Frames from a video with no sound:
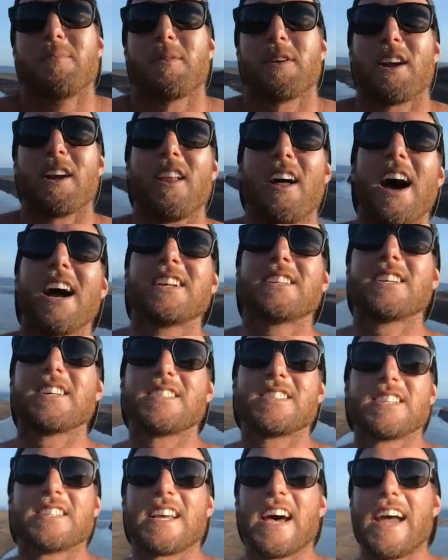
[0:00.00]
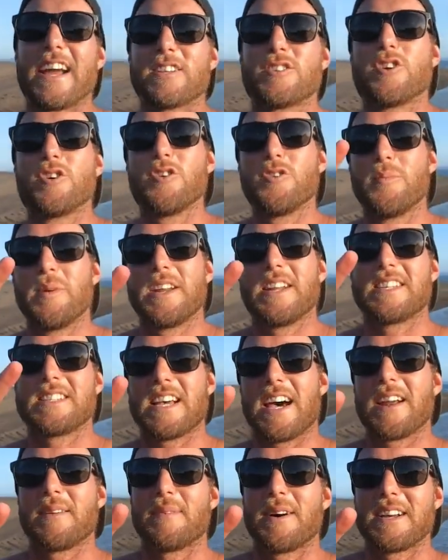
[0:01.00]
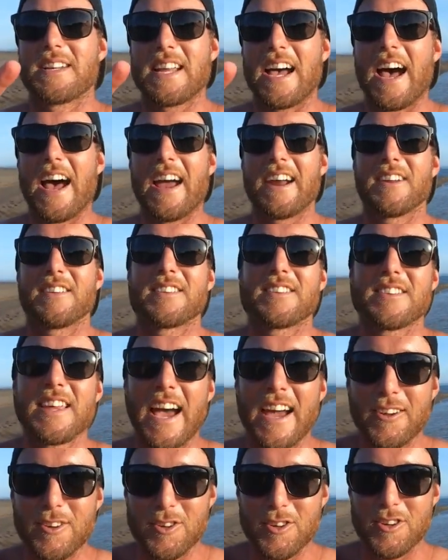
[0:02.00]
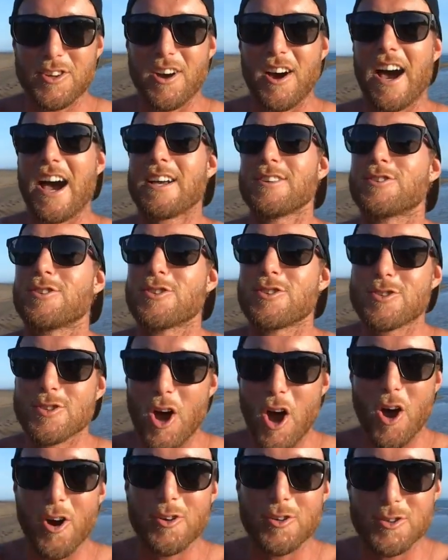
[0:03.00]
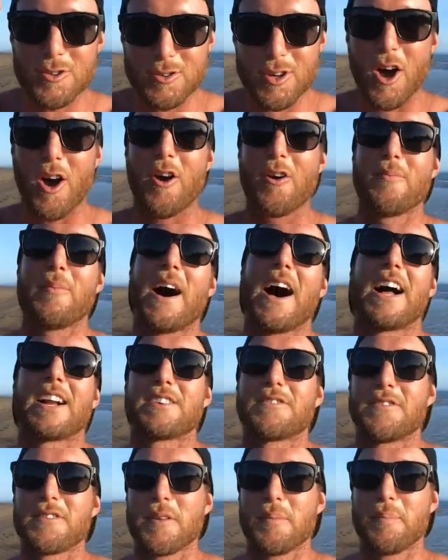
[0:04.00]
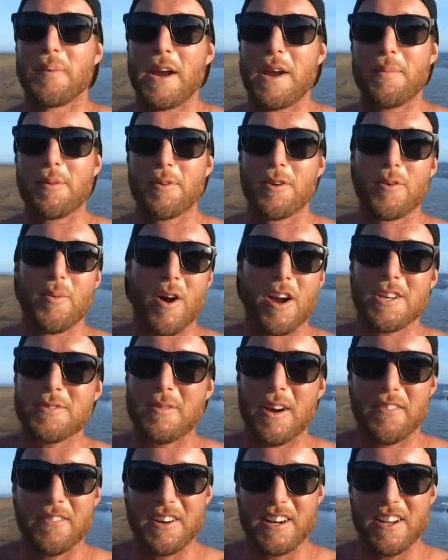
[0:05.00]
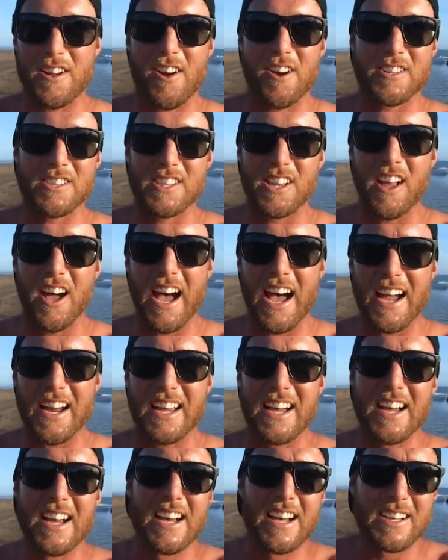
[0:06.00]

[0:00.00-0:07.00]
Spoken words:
But I'd like just to take 2 minutes out of my day to thank you guys so much for the people who watch my videos, like,